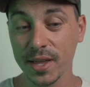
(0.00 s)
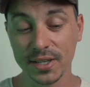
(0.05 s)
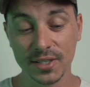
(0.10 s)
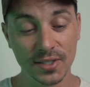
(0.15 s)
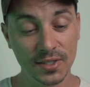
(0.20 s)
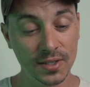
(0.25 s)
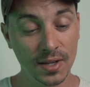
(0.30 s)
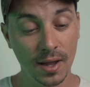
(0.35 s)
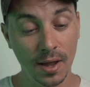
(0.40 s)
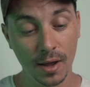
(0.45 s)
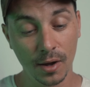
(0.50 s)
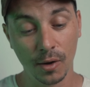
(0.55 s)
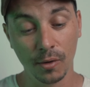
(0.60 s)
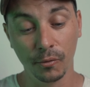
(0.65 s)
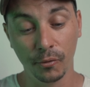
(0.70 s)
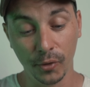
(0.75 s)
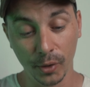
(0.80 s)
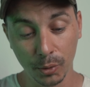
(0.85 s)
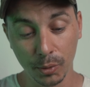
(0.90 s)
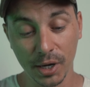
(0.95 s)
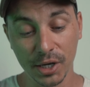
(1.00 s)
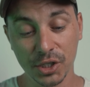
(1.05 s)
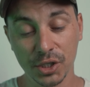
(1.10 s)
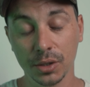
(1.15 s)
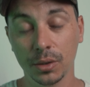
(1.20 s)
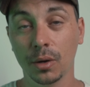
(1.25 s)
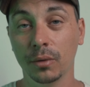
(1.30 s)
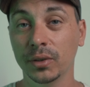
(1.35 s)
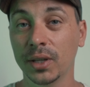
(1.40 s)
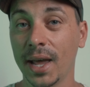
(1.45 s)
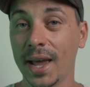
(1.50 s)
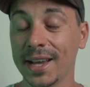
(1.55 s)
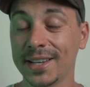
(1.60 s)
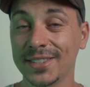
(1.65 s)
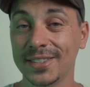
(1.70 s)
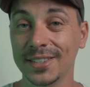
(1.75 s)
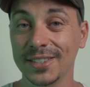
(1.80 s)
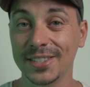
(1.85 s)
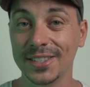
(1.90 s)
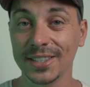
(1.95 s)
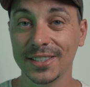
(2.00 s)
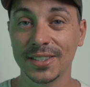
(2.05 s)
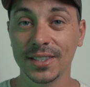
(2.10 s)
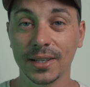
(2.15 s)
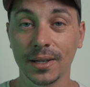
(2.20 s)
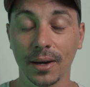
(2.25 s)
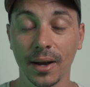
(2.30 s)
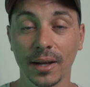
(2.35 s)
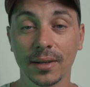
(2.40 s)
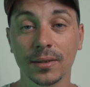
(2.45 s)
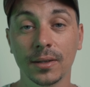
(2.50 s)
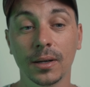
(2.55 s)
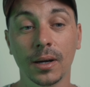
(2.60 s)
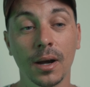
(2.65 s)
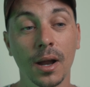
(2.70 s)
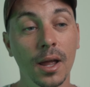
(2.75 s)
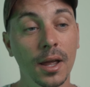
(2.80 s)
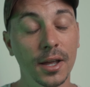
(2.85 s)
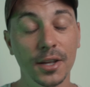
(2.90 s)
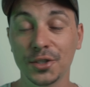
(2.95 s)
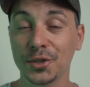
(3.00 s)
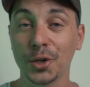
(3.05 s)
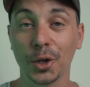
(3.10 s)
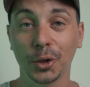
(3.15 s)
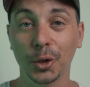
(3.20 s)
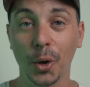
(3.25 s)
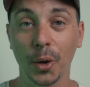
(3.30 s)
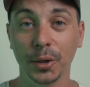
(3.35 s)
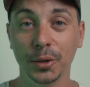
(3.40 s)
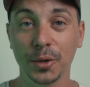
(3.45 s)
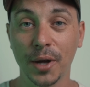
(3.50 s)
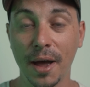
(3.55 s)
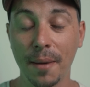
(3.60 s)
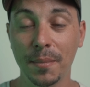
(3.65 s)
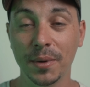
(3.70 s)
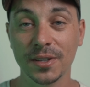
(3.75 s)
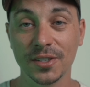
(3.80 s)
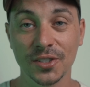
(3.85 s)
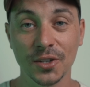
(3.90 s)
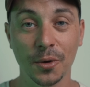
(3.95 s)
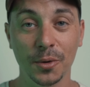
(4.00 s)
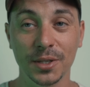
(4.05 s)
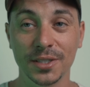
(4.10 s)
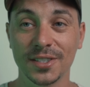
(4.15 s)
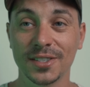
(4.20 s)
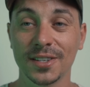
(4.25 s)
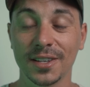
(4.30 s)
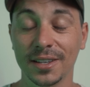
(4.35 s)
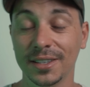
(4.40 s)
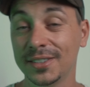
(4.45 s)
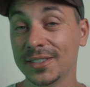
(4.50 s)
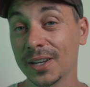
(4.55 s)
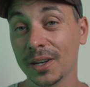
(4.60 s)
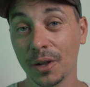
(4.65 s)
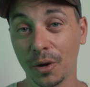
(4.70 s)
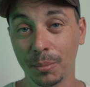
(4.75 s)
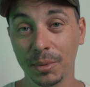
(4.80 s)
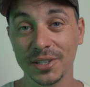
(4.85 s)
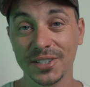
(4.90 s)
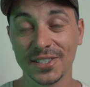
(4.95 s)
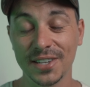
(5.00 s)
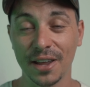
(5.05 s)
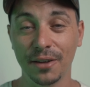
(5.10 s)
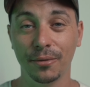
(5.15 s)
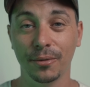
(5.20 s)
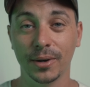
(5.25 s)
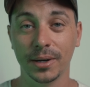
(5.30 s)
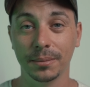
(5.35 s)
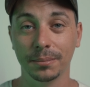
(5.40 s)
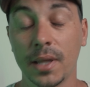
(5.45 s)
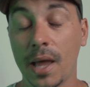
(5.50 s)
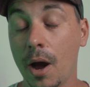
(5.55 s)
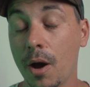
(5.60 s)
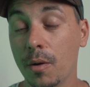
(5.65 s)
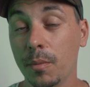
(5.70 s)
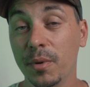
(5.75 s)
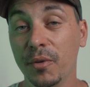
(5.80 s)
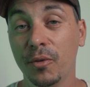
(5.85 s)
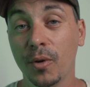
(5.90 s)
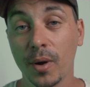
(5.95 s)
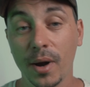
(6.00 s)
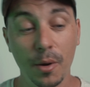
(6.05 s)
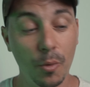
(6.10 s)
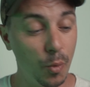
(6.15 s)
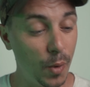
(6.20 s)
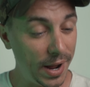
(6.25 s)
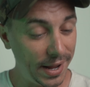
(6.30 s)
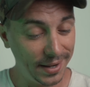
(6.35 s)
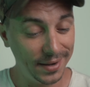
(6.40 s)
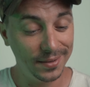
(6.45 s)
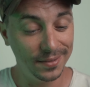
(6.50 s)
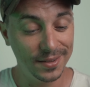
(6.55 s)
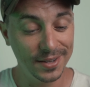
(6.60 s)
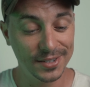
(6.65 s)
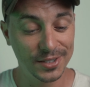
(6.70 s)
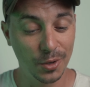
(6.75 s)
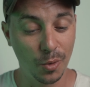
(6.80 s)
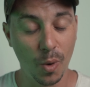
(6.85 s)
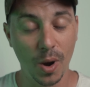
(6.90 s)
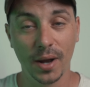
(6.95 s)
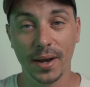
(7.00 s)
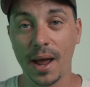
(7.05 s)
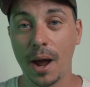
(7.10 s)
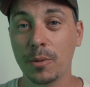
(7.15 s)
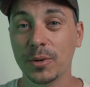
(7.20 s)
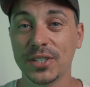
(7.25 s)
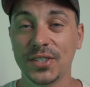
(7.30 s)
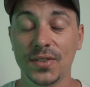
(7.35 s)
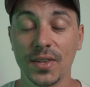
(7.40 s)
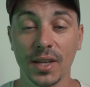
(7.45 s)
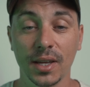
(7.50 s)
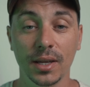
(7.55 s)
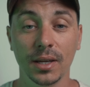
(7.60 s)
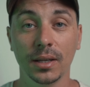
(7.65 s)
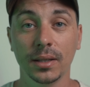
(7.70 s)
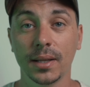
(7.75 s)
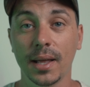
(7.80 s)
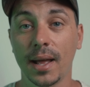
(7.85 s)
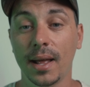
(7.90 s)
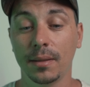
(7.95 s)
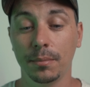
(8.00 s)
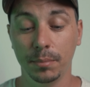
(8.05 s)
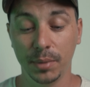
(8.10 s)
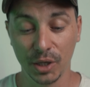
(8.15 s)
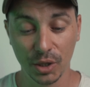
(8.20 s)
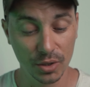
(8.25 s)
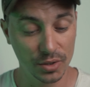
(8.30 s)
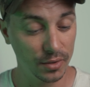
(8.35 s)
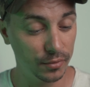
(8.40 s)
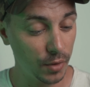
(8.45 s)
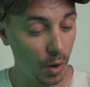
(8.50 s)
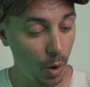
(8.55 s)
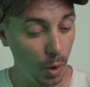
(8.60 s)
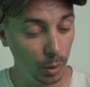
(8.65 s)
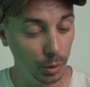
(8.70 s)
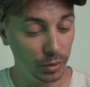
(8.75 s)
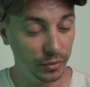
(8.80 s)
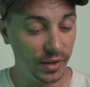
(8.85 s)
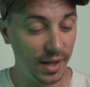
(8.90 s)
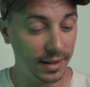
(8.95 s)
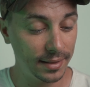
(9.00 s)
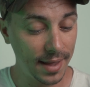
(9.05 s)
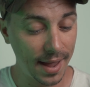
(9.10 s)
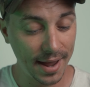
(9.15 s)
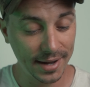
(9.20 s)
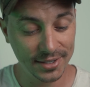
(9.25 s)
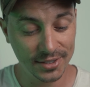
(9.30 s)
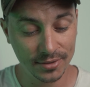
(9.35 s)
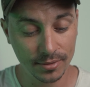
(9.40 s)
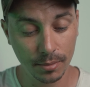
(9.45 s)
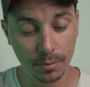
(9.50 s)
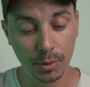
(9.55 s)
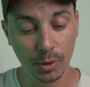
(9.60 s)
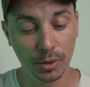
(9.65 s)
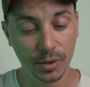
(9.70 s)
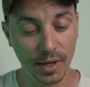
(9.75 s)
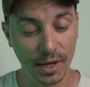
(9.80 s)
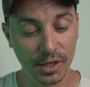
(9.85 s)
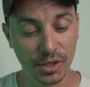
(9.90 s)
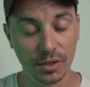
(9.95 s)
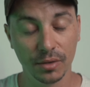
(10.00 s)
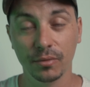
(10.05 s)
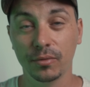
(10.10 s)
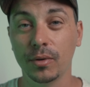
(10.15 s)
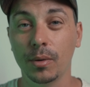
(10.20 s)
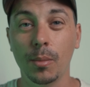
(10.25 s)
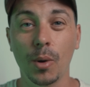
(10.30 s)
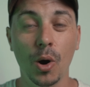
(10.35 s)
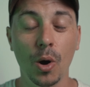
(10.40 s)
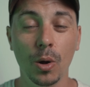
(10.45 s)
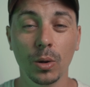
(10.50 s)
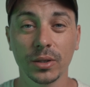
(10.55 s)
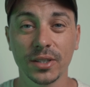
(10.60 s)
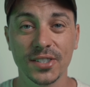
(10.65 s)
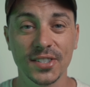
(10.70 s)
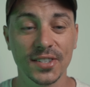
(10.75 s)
this configuration of the X T sixty connector, it's not going to happen, so it's it's a little bit safer. Now, before I weighted this quad, I was thinking that because of all of that extra protection from all the